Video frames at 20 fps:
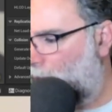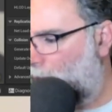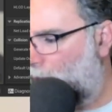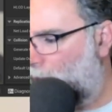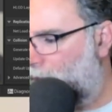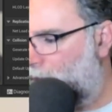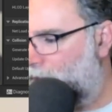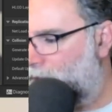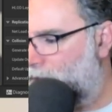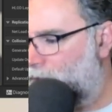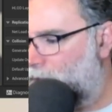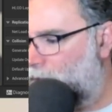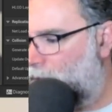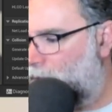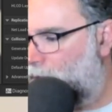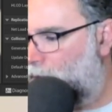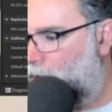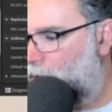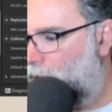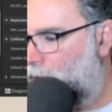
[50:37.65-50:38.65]
there's
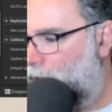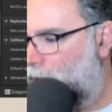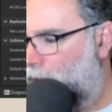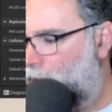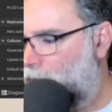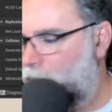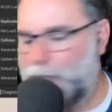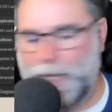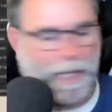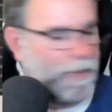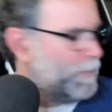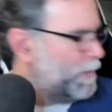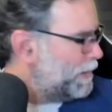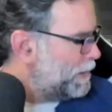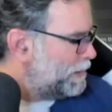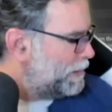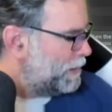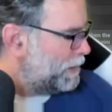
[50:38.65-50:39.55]
game instance